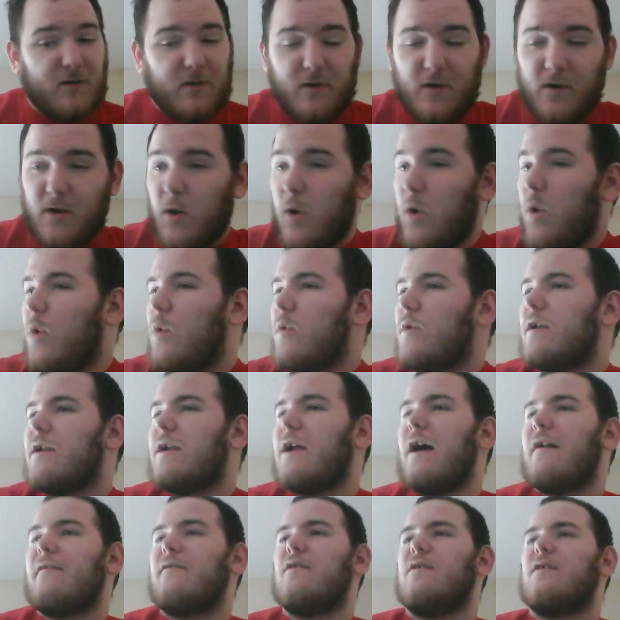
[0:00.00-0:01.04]
so you
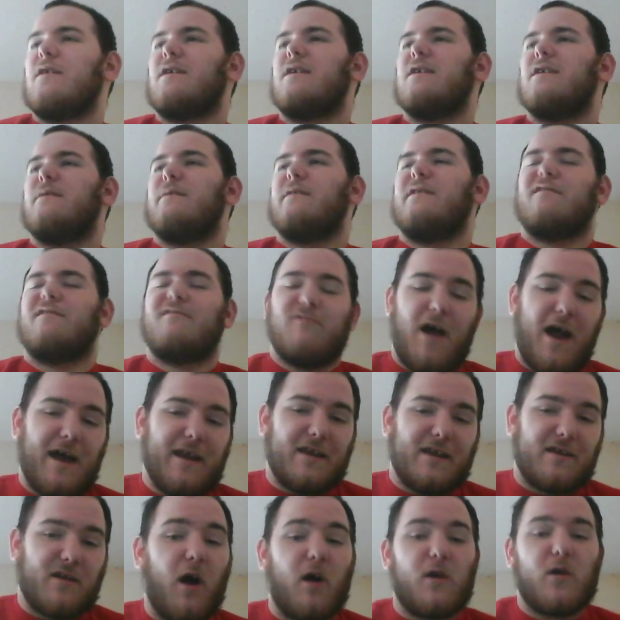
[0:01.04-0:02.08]
guys are looking to try
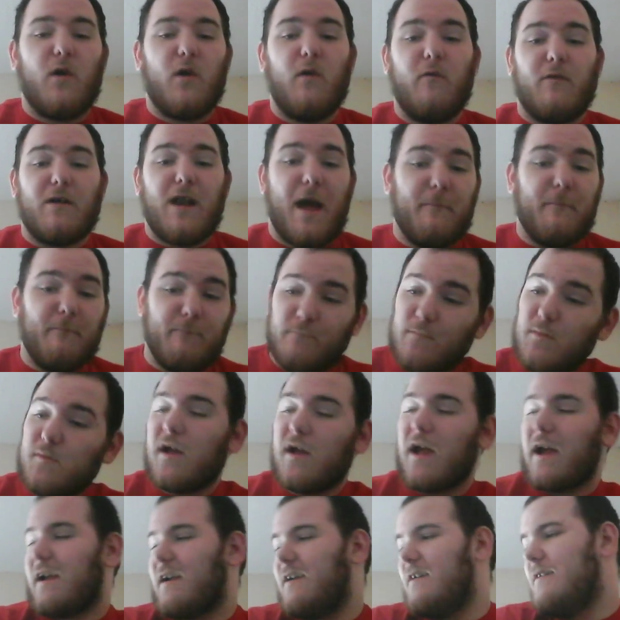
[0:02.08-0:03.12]
to talk over that
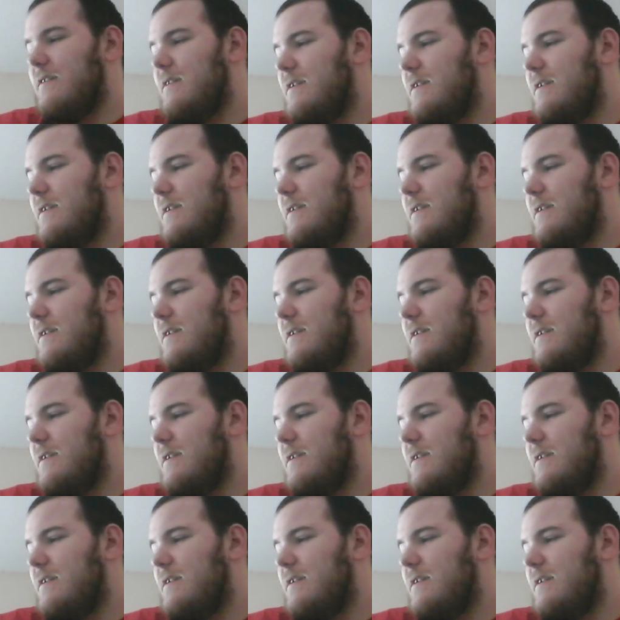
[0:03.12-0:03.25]
music.